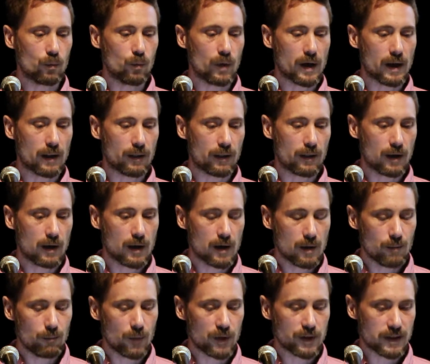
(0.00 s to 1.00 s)
with
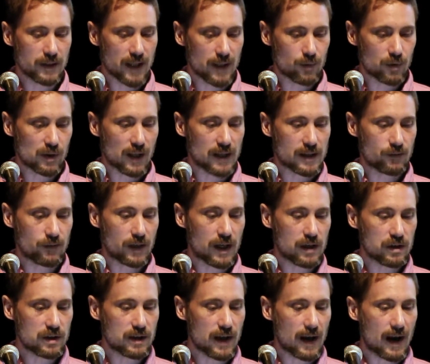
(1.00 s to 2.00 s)
multi-label
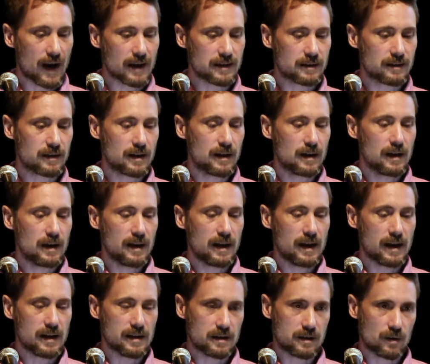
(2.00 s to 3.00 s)
classification tasks
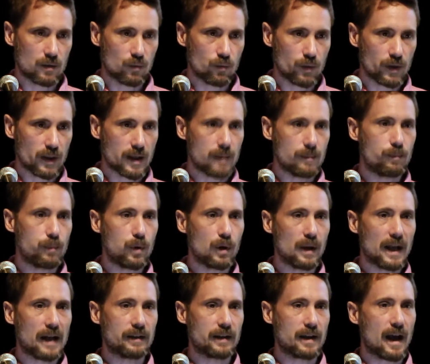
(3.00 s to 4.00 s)
is to really
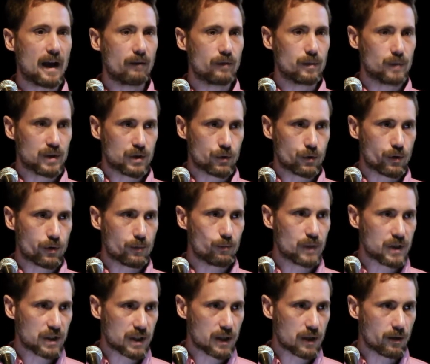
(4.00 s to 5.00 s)
pull out the heavy
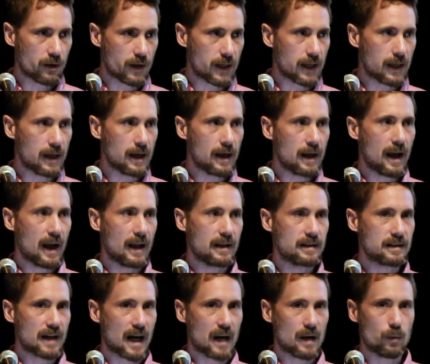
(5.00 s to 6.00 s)
machinery and
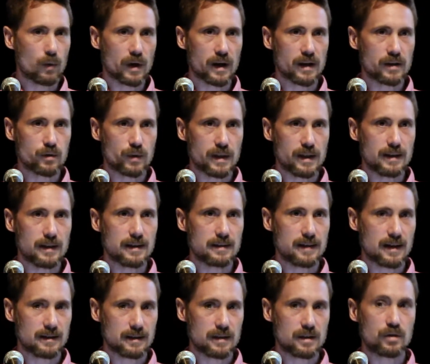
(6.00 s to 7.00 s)
decide we're going to treat this
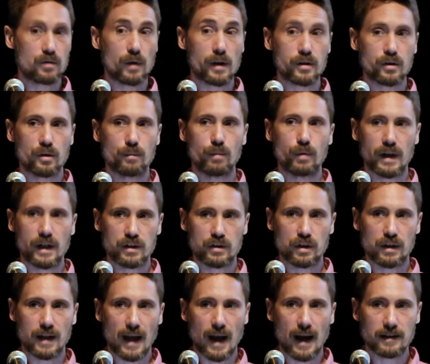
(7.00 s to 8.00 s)
as a structured
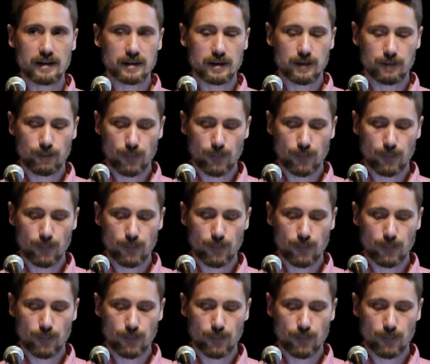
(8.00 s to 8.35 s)
prediction task.